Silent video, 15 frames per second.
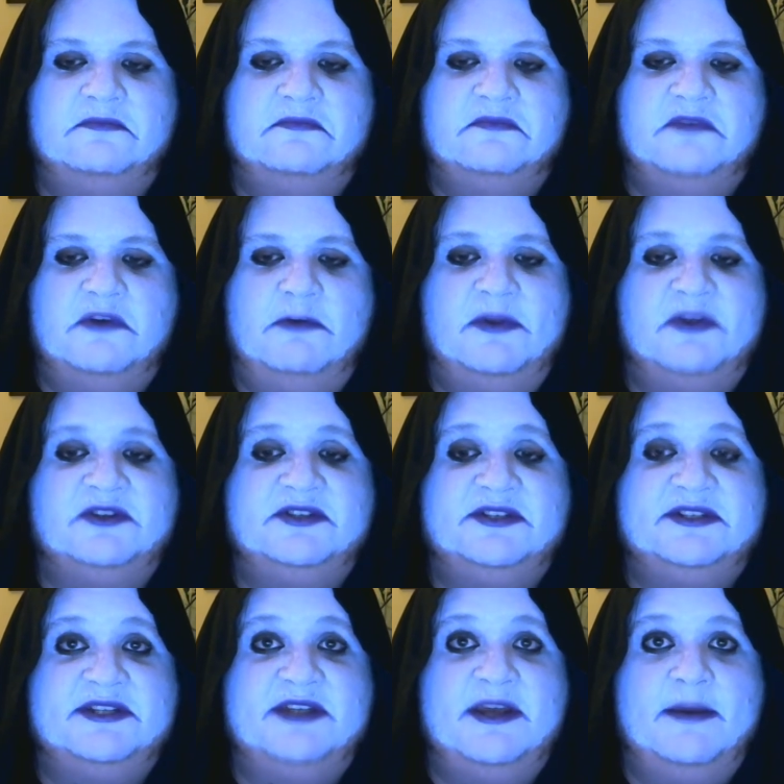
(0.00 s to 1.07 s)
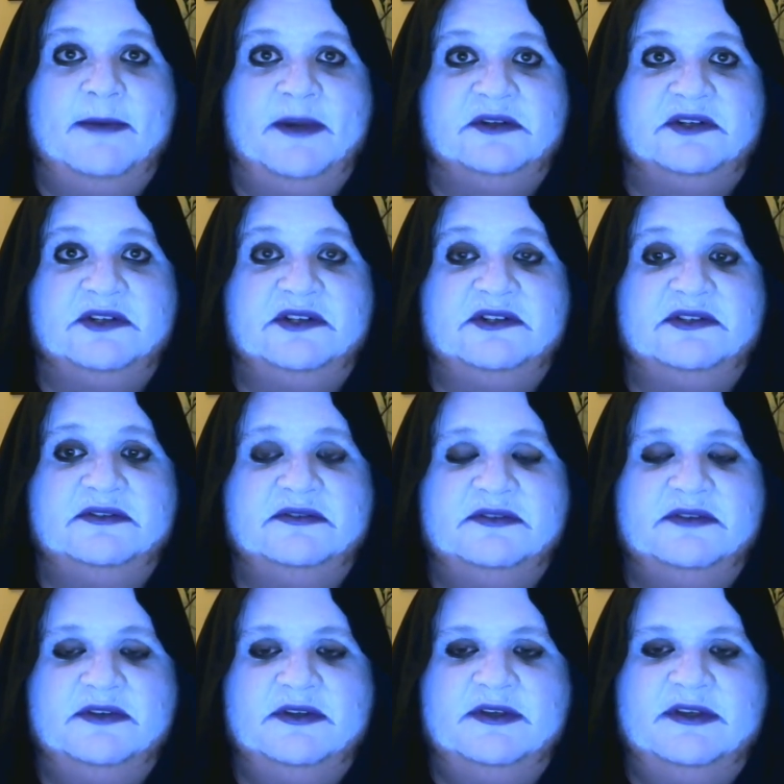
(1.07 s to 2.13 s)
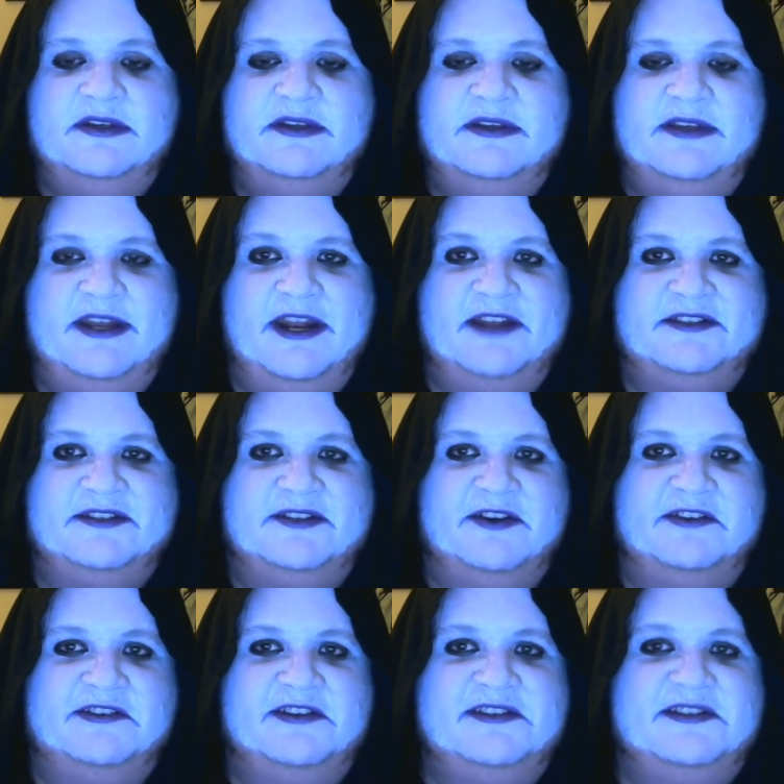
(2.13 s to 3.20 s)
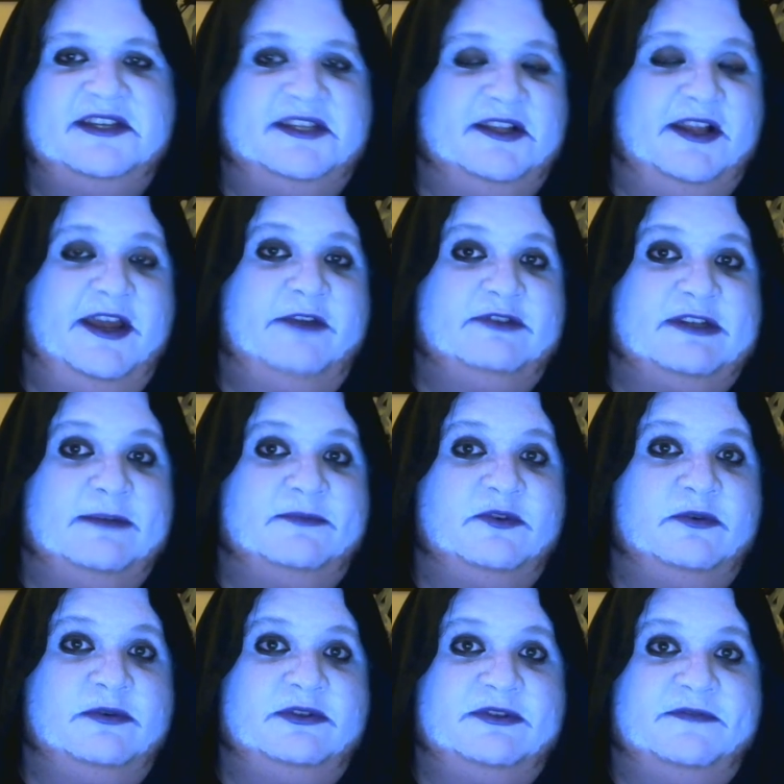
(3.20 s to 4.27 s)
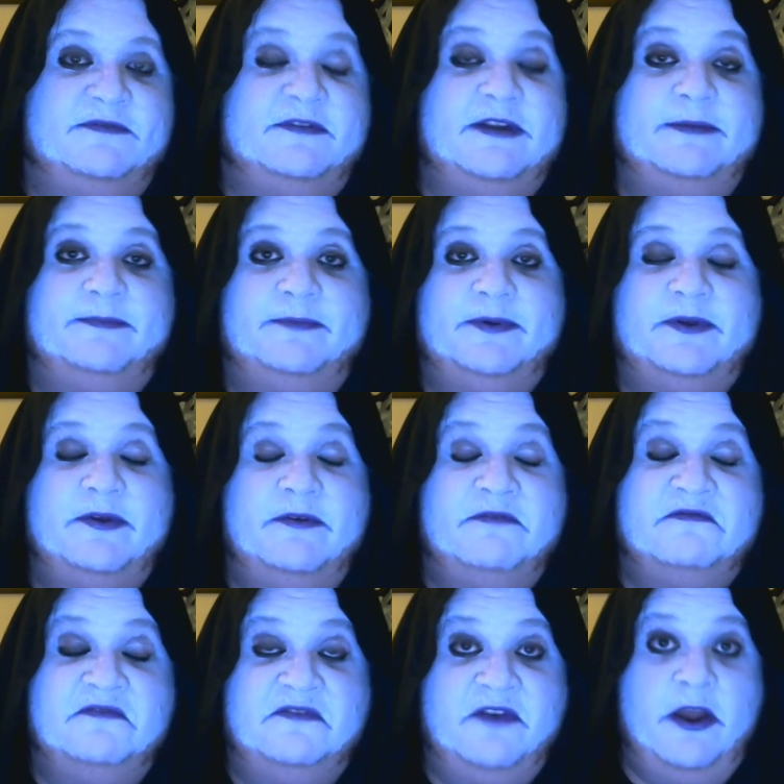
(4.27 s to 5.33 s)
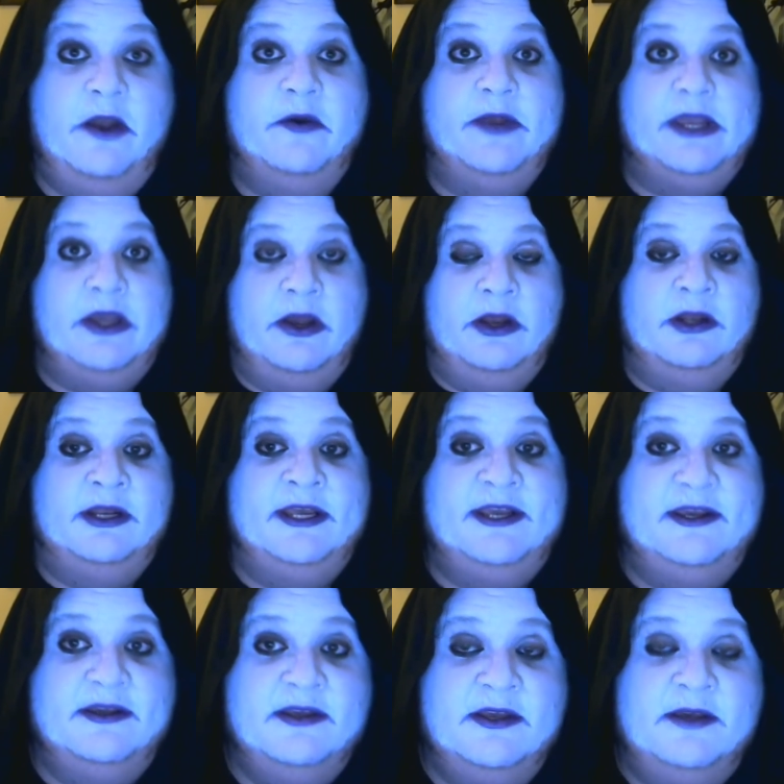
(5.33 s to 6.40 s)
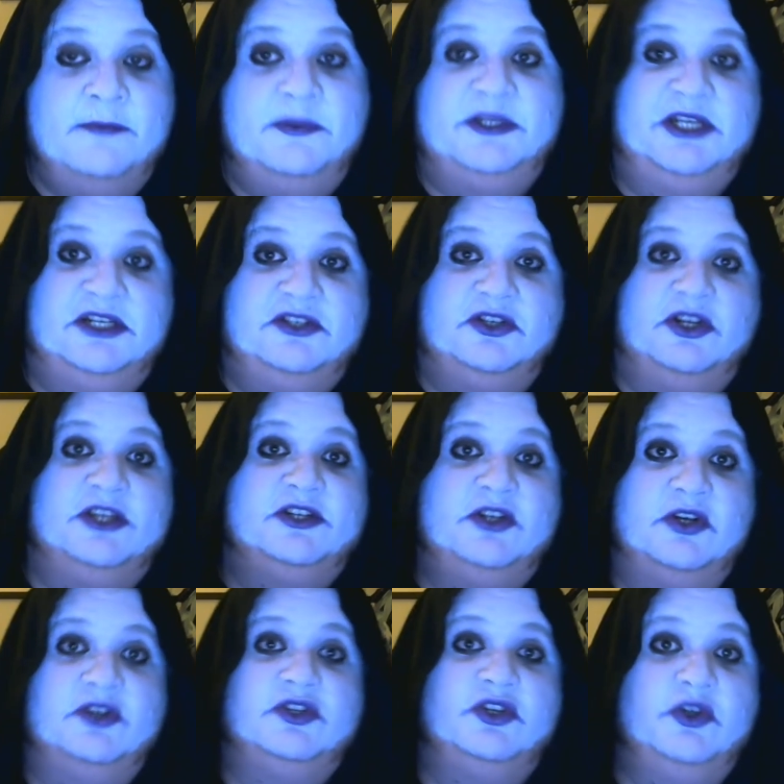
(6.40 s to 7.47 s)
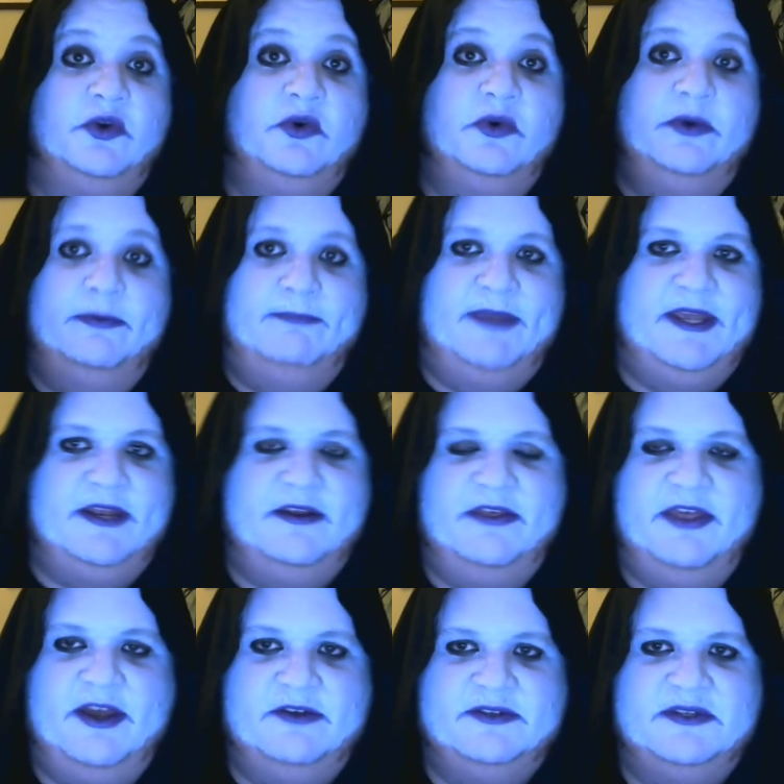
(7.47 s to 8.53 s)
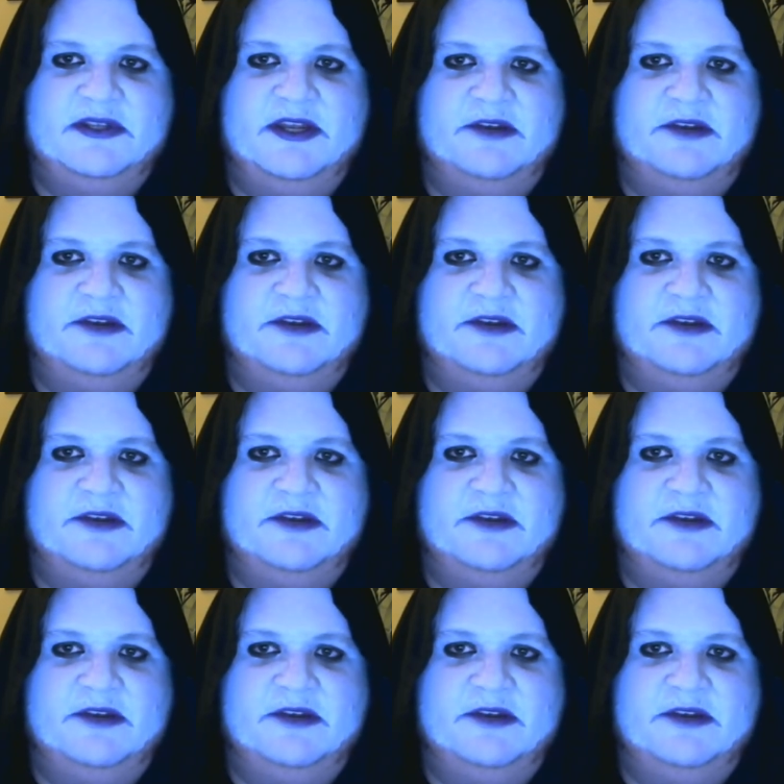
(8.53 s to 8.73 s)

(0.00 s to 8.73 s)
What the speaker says: Not much to say about it. It adds darkness. It allows Abdul to flip very early, potentially turn 2 and be in 1,000